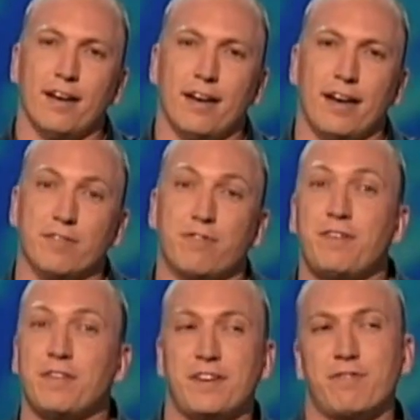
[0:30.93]
and
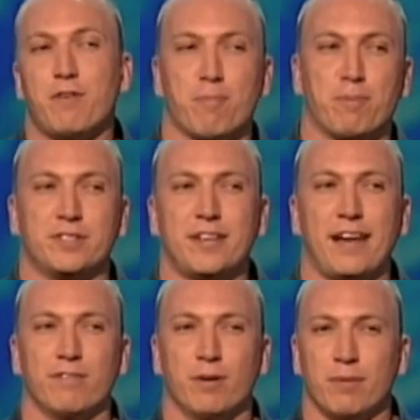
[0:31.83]
54%
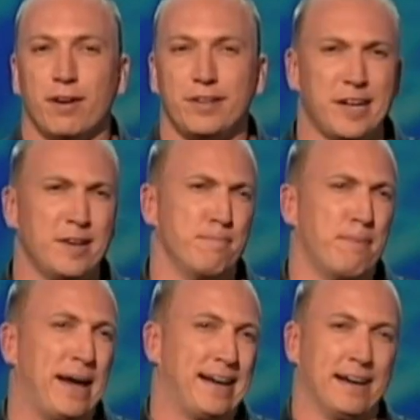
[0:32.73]
of them didn't
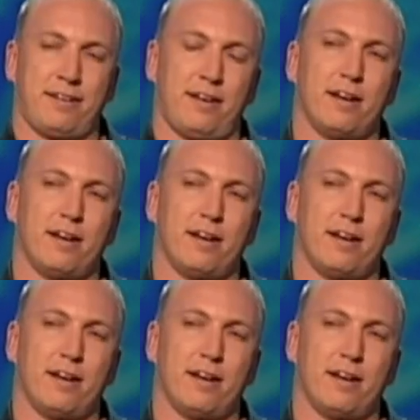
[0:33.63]
make it.